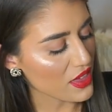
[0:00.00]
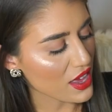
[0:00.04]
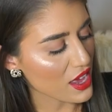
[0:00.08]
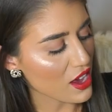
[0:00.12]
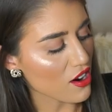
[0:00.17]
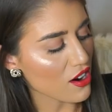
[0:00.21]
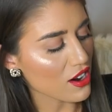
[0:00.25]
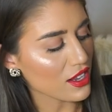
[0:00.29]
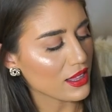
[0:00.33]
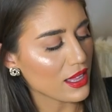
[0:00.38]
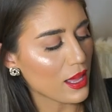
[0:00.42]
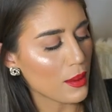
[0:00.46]
They
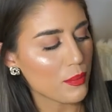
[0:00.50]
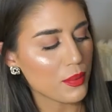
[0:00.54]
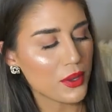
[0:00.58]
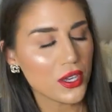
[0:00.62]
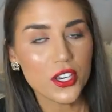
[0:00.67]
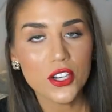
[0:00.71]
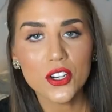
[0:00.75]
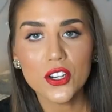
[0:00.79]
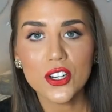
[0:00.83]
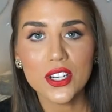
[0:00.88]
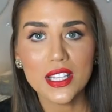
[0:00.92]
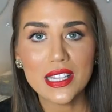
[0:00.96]
are
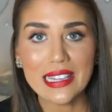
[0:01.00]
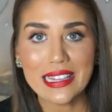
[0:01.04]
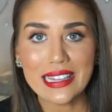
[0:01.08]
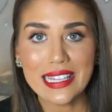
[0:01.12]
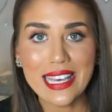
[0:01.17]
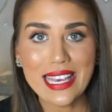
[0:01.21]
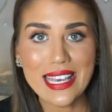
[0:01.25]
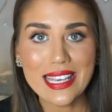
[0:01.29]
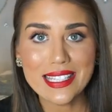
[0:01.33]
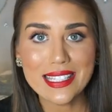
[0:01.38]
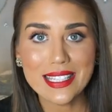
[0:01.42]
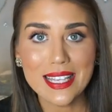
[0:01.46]
pure
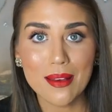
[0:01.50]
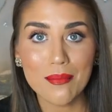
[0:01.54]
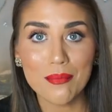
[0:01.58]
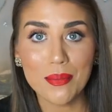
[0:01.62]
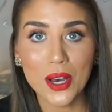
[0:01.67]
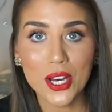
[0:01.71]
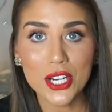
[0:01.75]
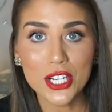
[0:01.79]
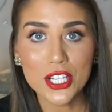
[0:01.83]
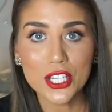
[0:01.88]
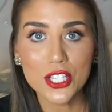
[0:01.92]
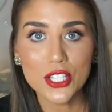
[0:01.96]
lace
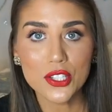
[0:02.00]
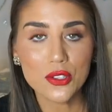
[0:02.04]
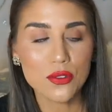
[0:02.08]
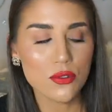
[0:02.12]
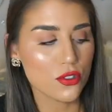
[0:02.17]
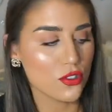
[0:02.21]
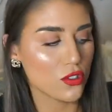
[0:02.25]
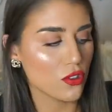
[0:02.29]
bodysuit,